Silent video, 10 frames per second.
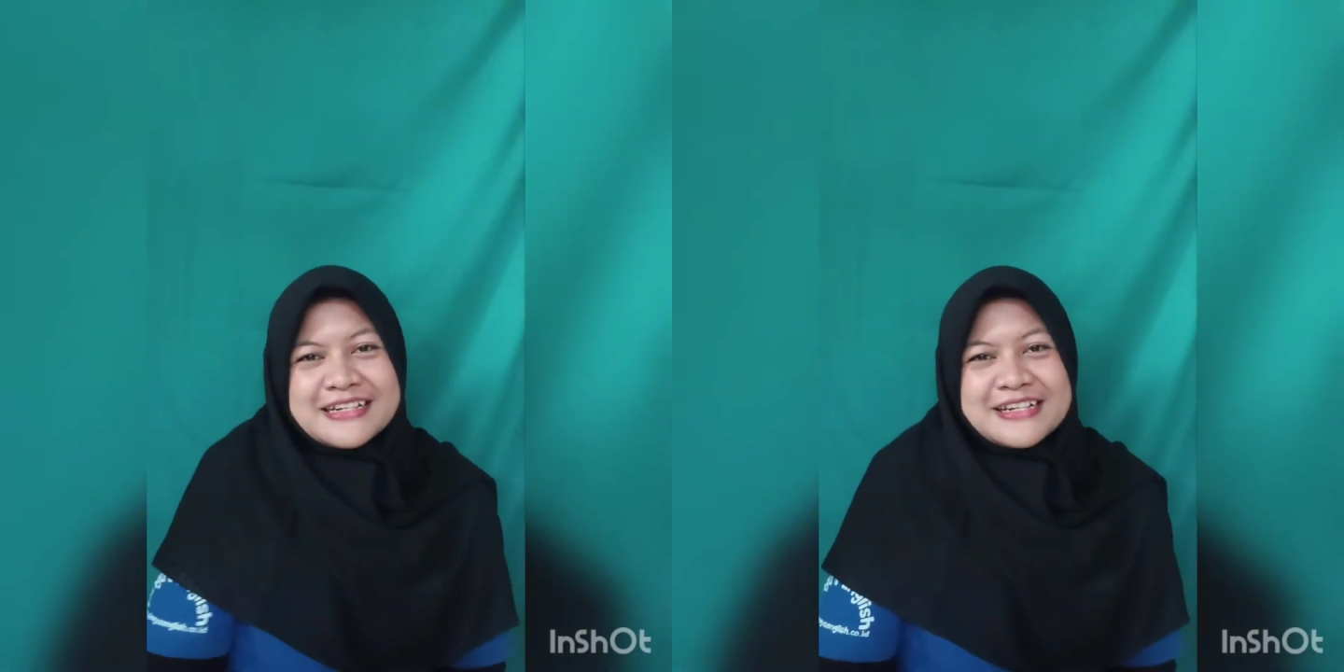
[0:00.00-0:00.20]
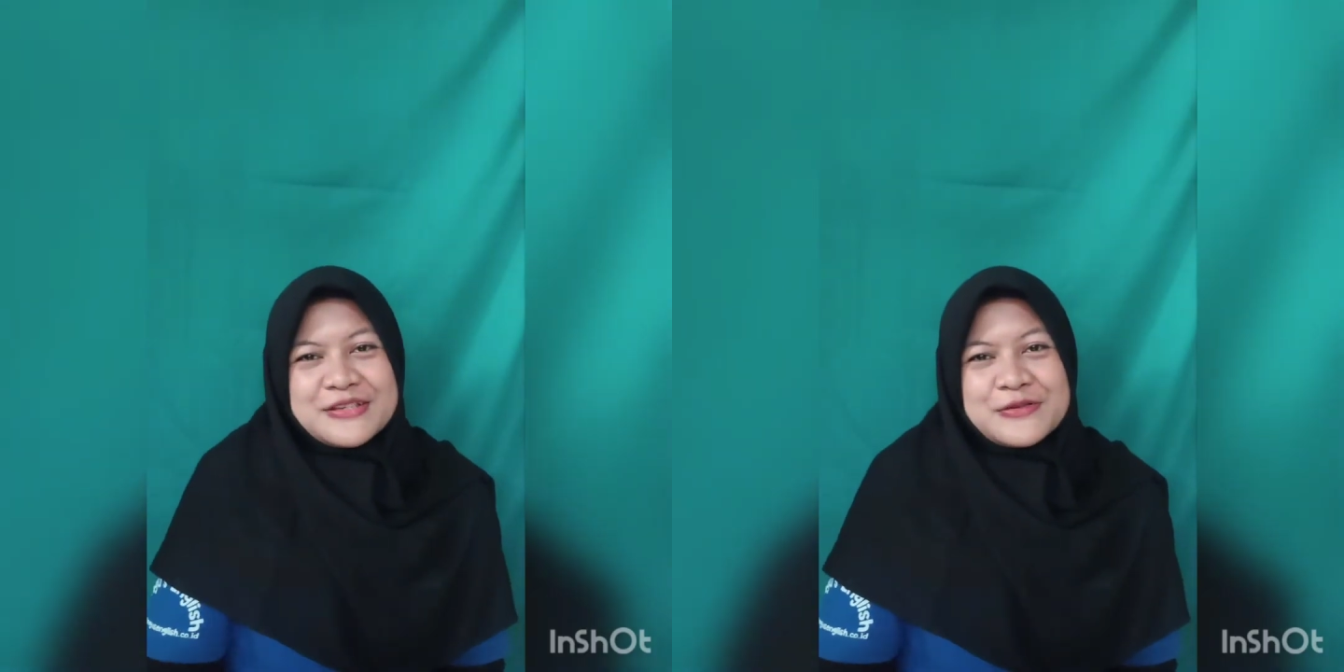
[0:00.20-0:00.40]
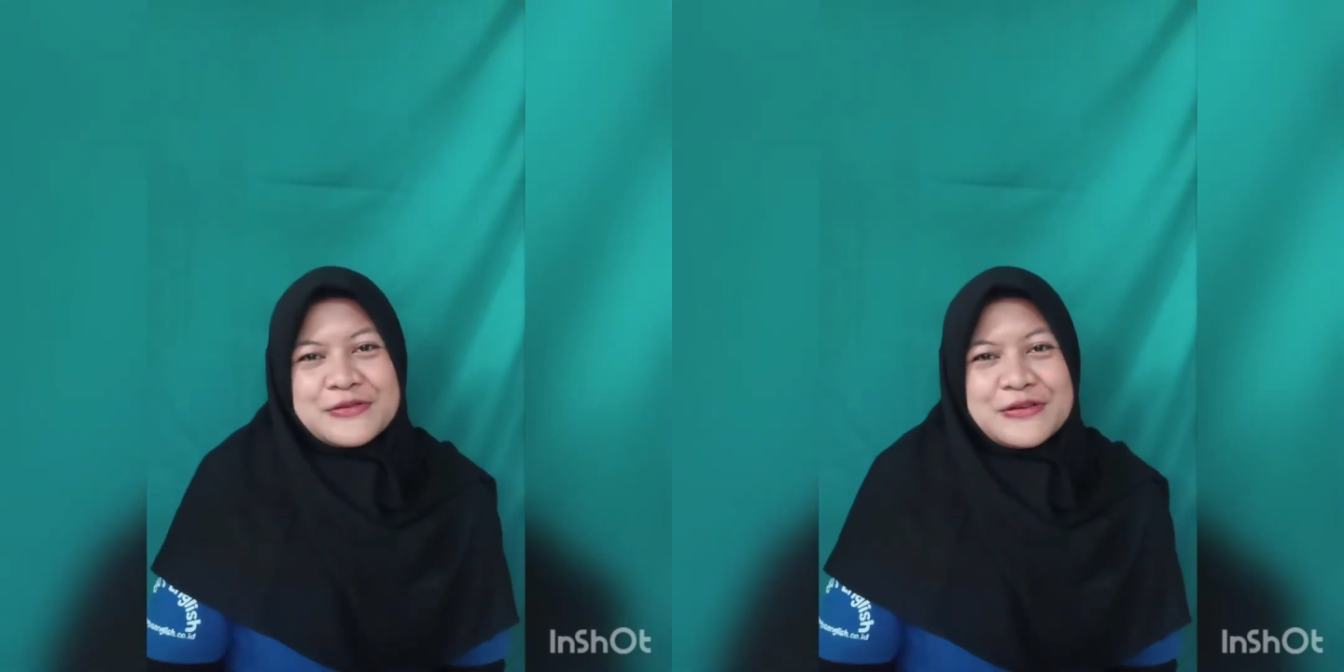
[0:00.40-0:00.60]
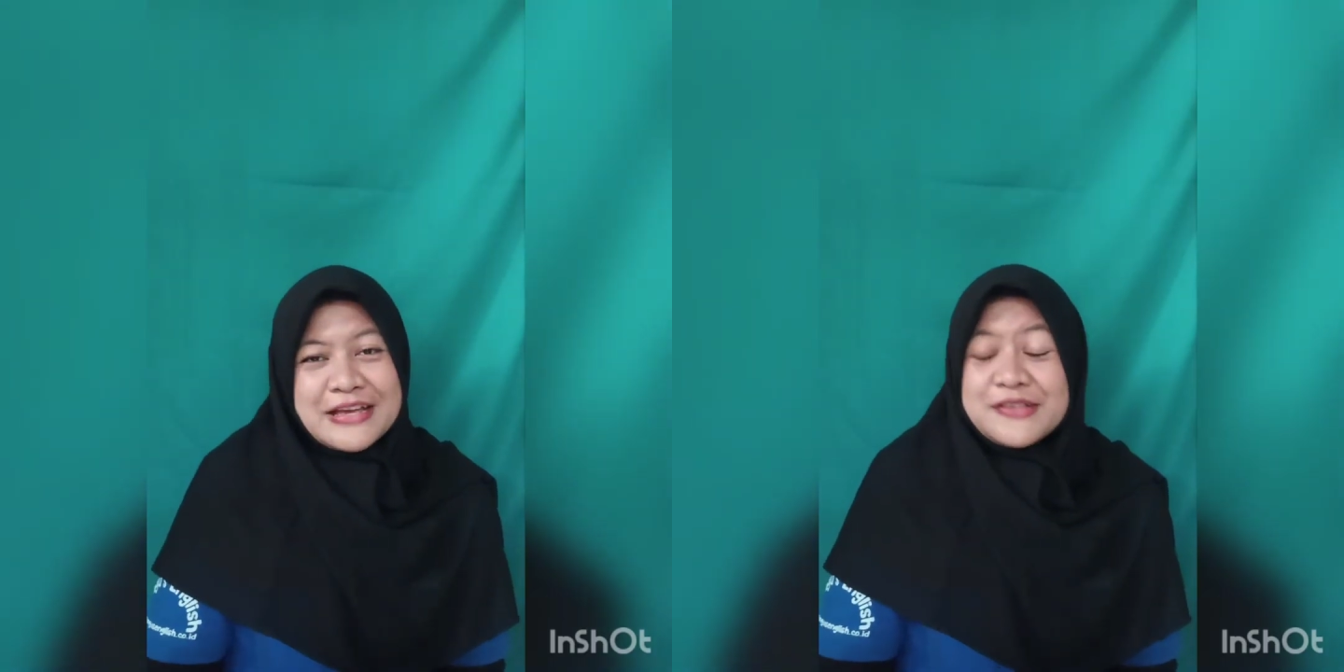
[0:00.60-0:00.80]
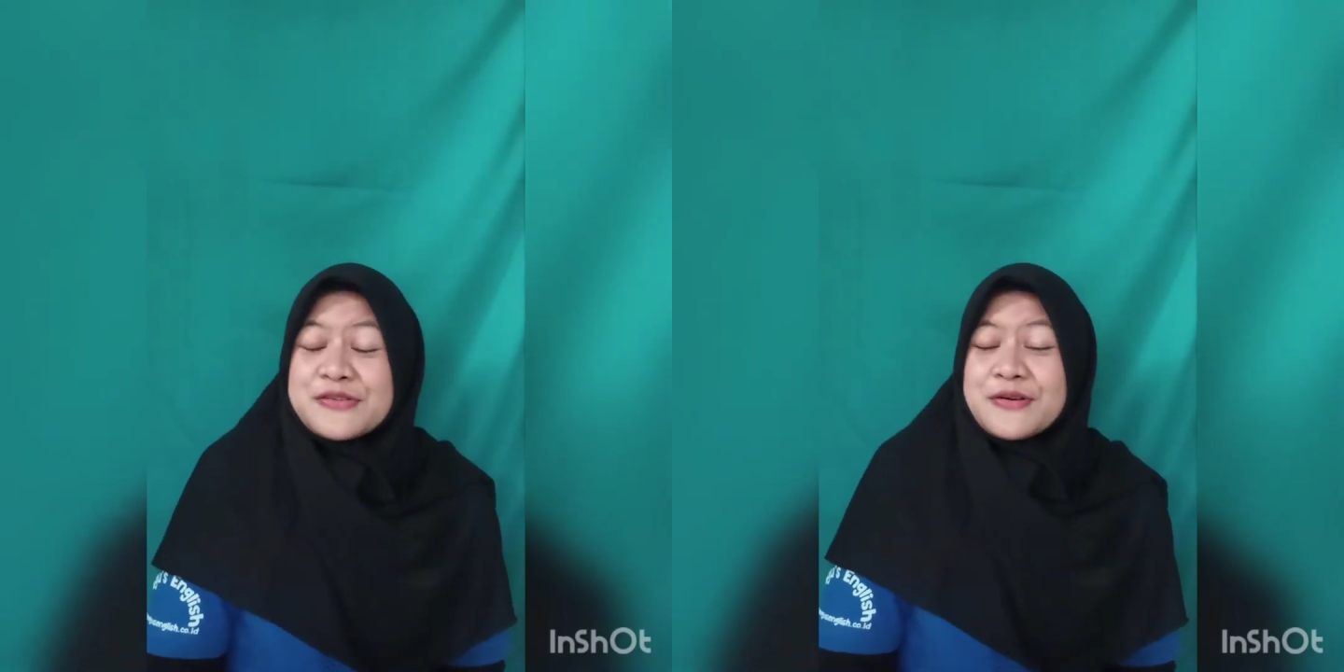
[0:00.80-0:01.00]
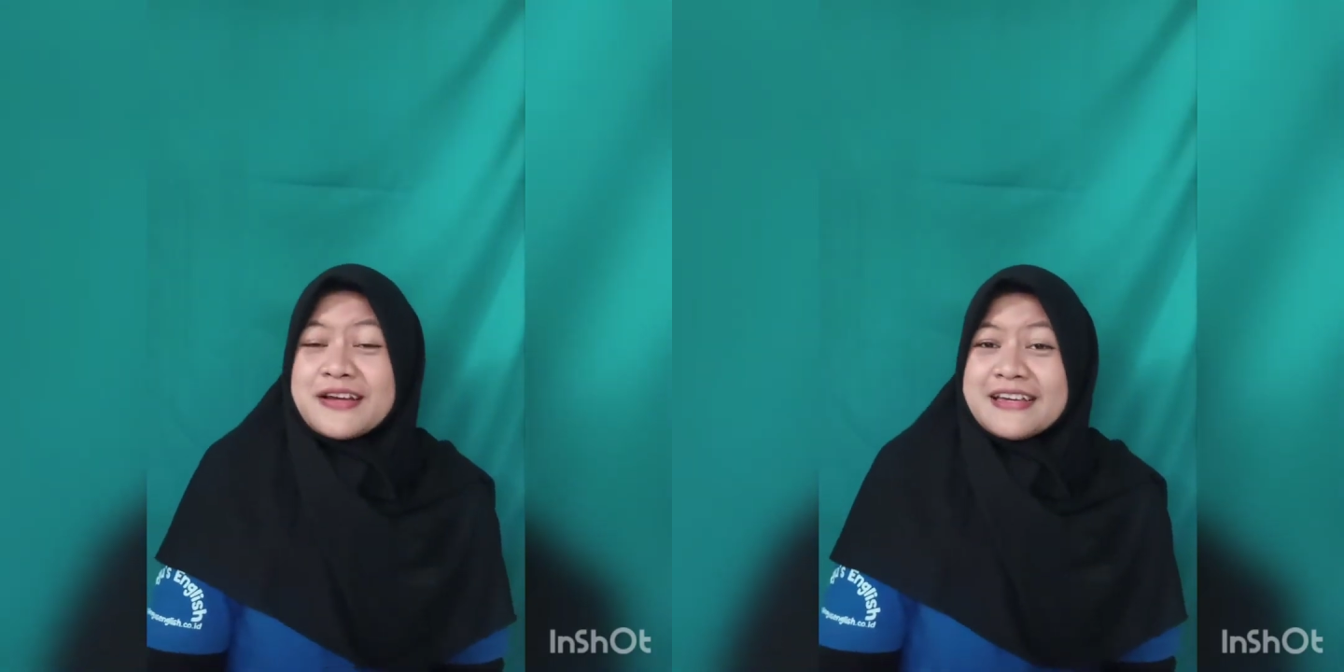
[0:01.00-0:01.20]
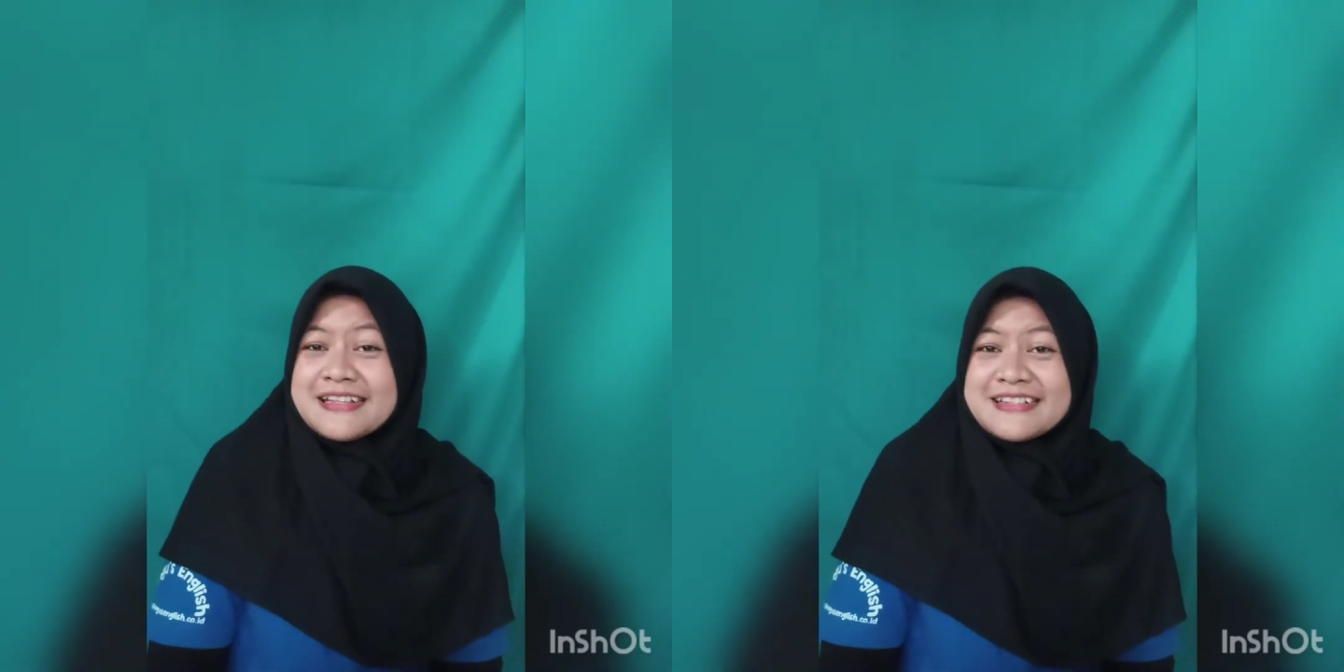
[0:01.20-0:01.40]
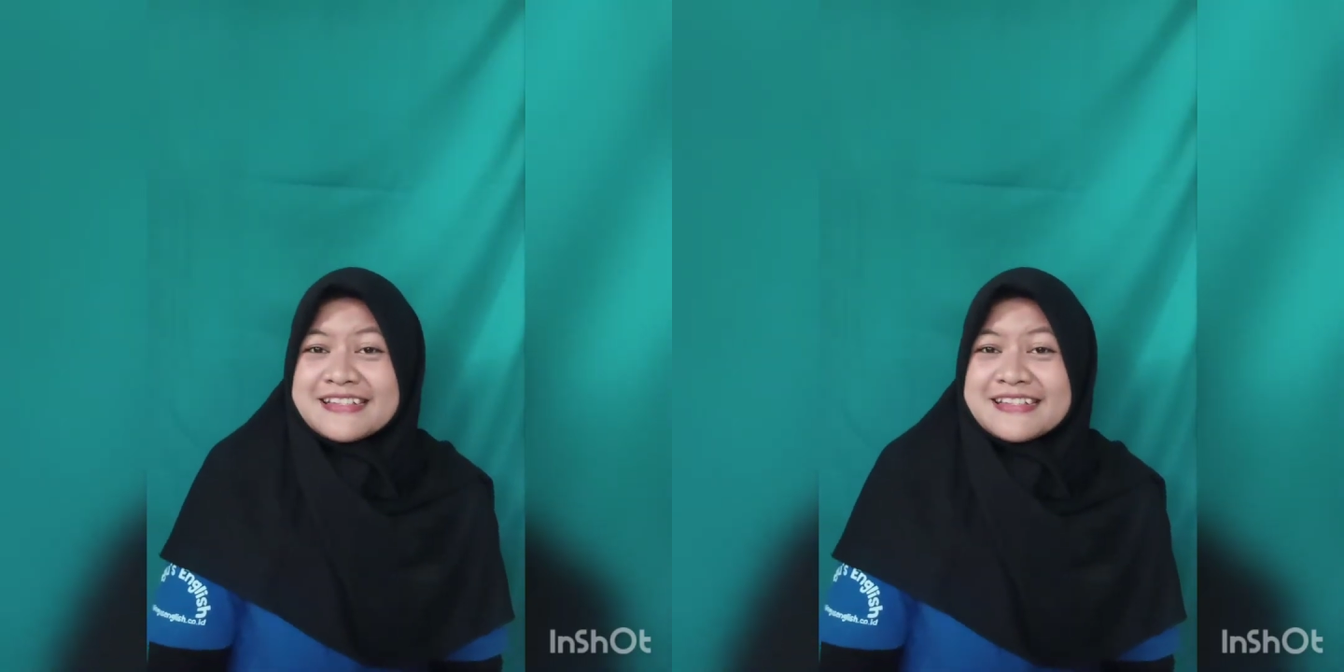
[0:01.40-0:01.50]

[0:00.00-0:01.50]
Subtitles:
Did you enjoy it?